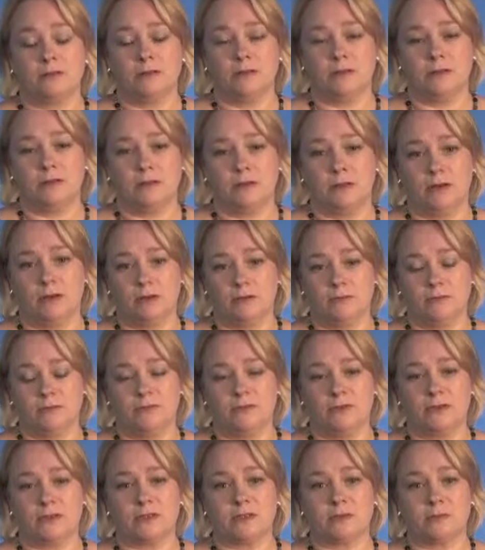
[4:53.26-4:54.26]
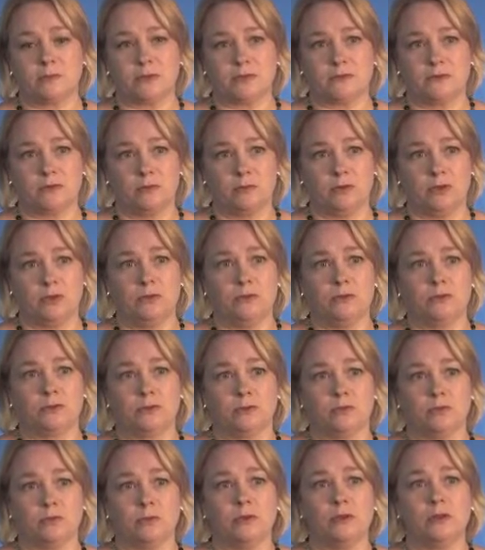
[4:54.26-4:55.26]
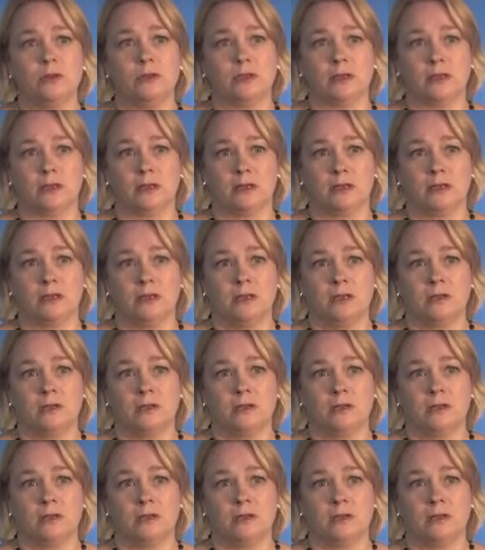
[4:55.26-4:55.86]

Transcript: victims of abuse or bullying,